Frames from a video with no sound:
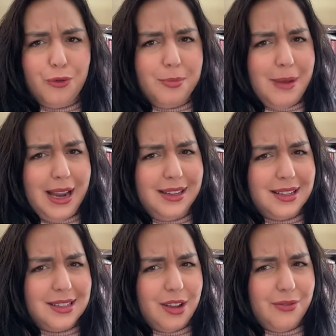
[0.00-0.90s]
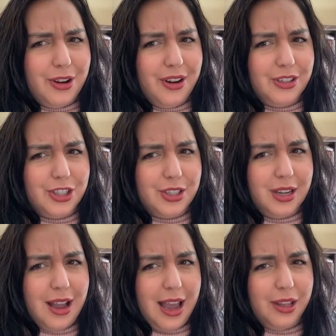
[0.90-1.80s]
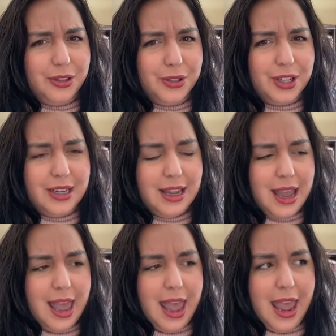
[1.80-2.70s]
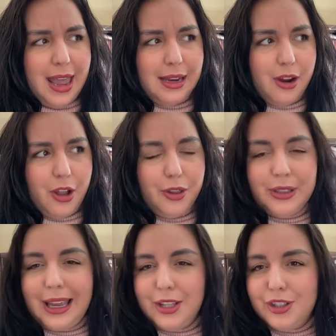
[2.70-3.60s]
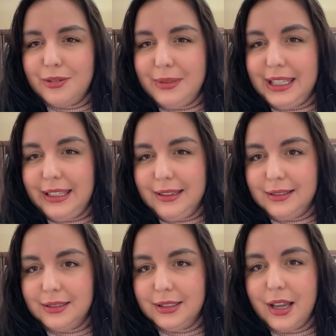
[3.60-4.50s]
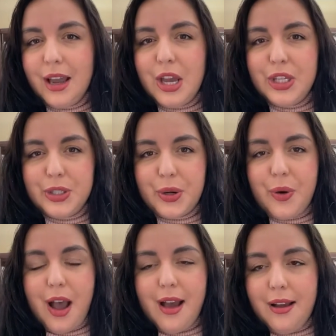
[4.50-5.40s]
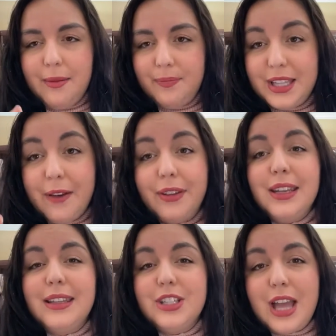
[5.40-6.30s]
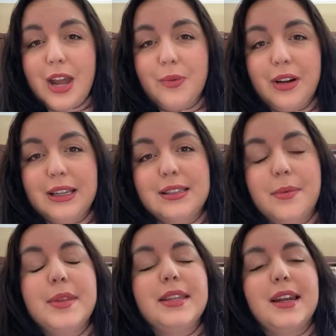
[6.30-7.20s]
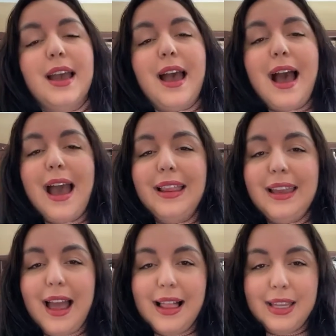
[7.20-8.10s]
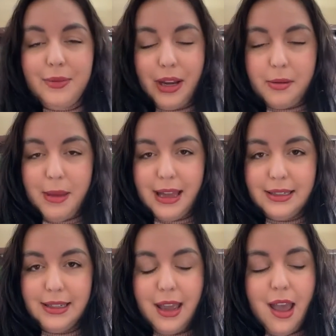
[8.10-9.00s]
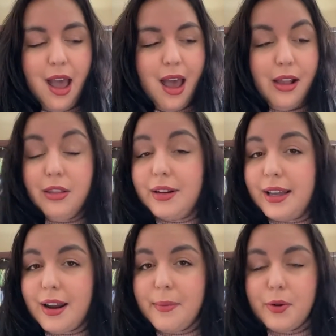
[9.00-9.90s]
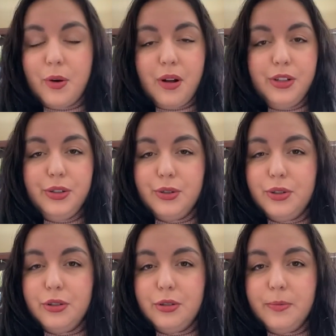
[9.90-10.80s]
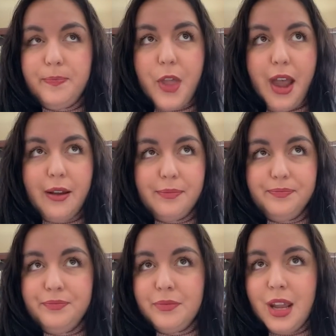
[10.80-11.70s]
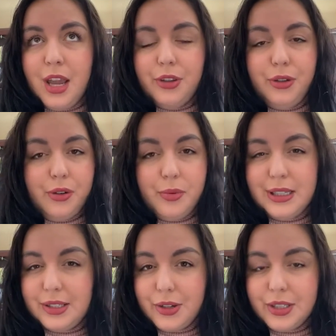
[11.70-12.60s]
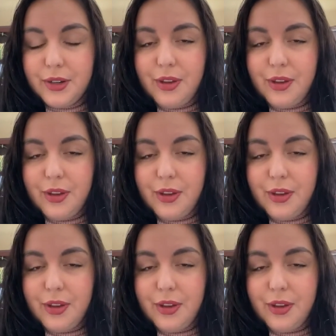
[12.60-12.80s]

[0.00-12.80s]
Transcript: remind us of our childhood and are looking to be healed. So definitely shadow work is something that I highly recommend. Look it up, go on YouTube, do your research